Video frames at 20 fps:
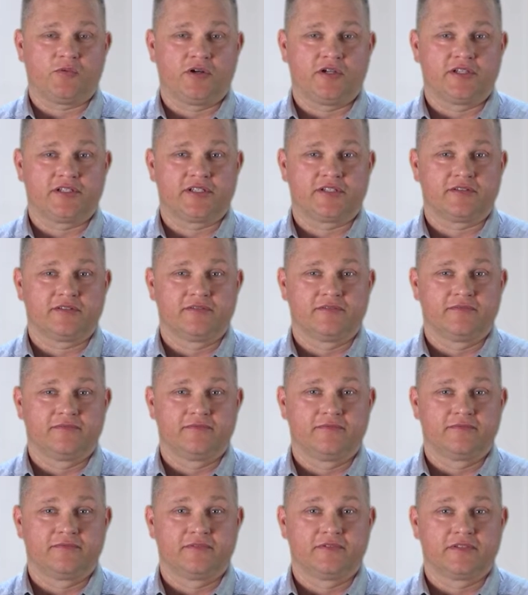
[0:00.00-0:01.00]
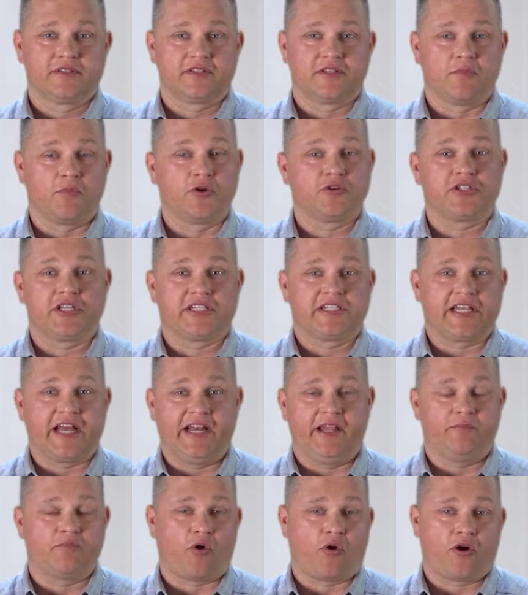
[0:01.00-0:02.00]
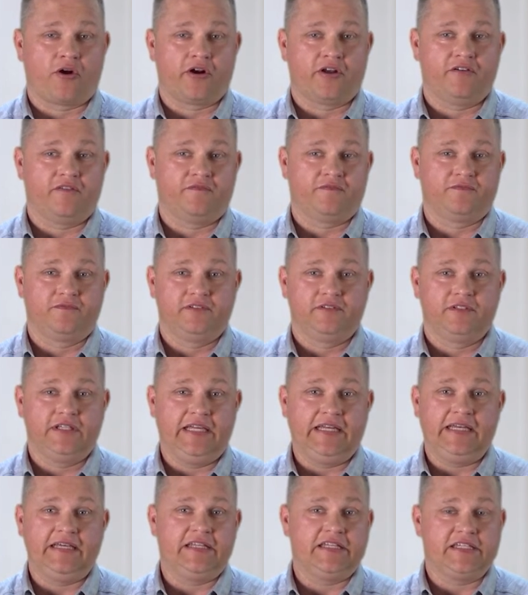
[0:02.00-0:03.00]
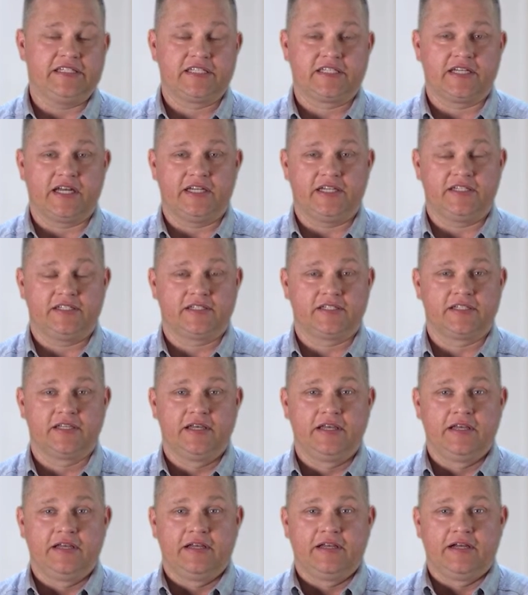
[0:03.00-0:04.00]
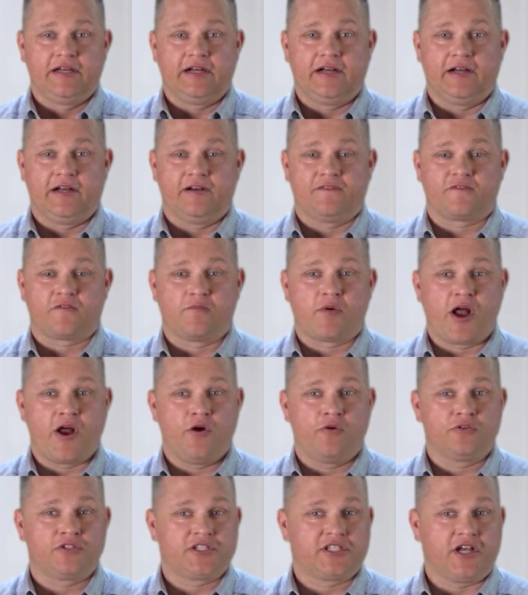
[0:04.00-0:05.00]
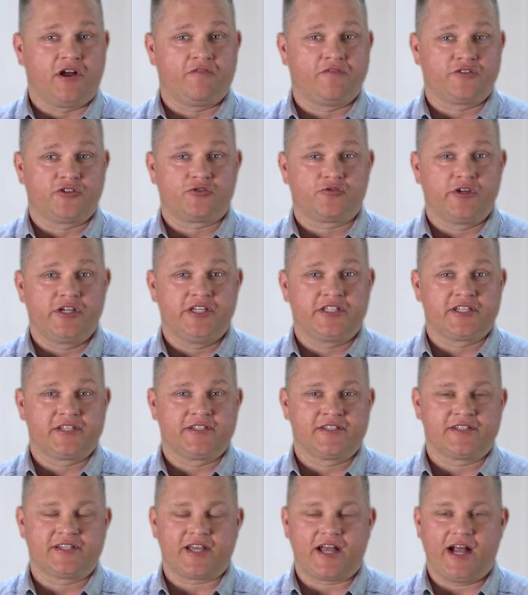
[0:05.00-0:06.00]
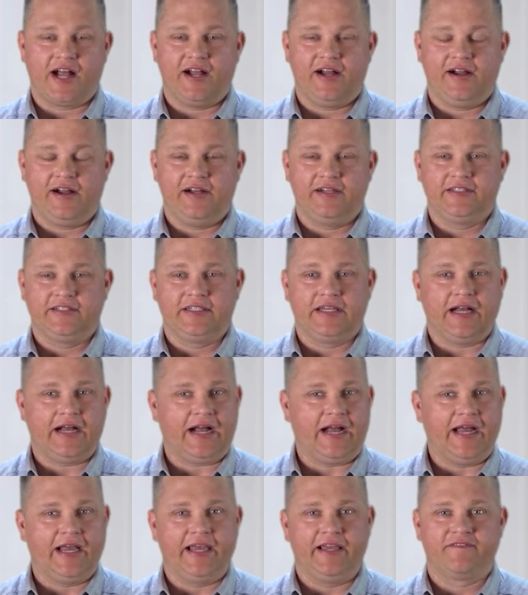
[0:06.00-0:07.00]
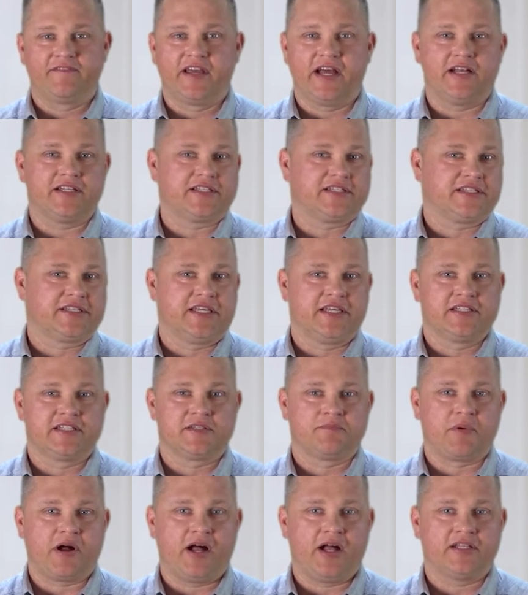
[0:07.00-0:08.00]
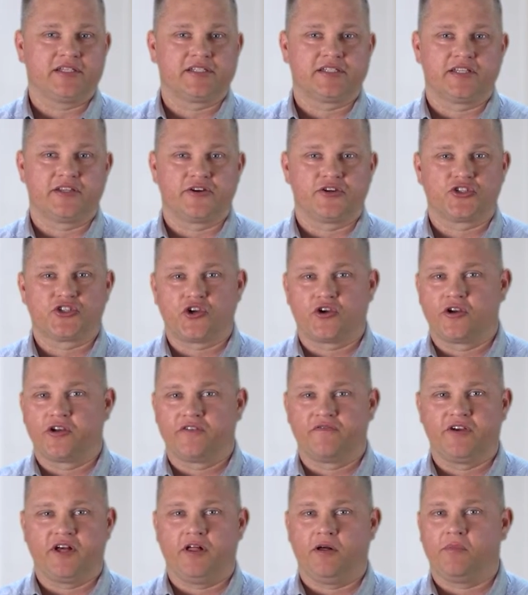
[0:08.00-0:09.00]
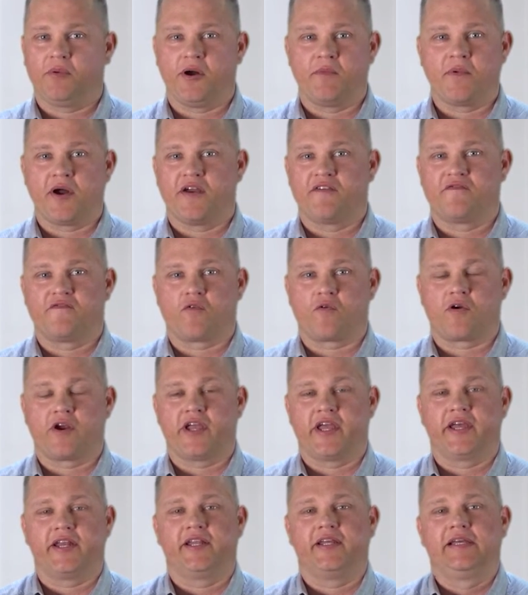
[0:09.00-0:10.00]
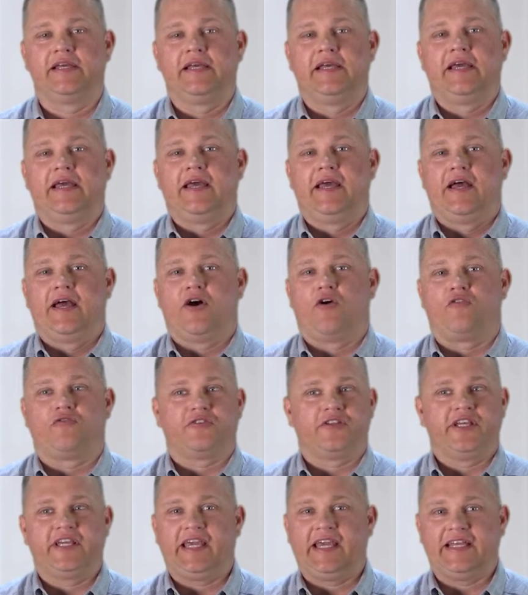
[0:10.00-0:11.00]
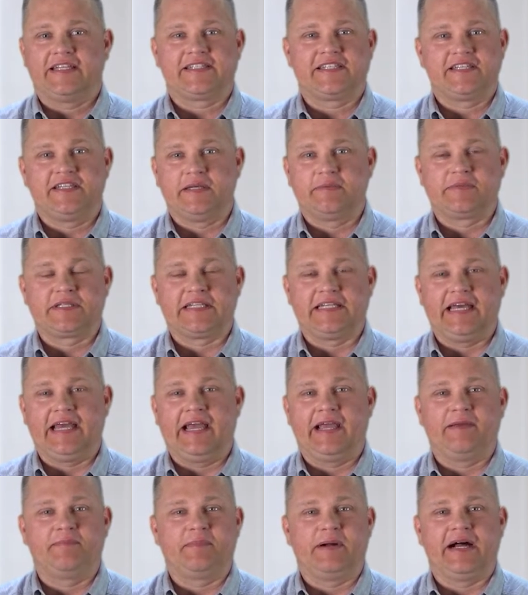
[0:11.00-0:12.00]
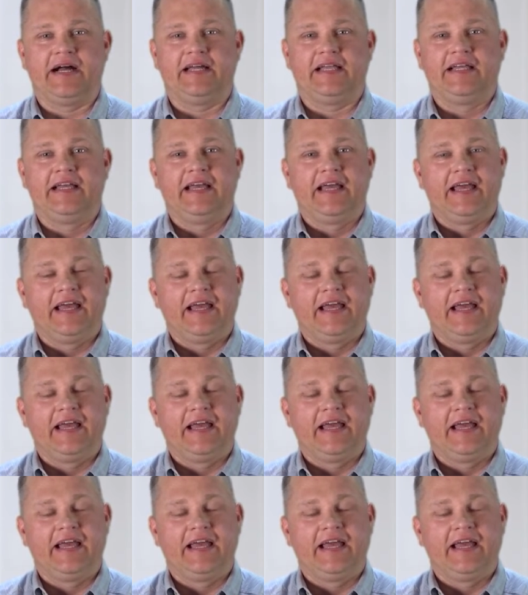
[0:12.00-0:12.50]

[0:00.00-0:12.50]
was the most exciting part of any of these studies. For my own selfish reasons, I've got skin spots that are starting to develop on my forehead. Hopefully you can't see them today, but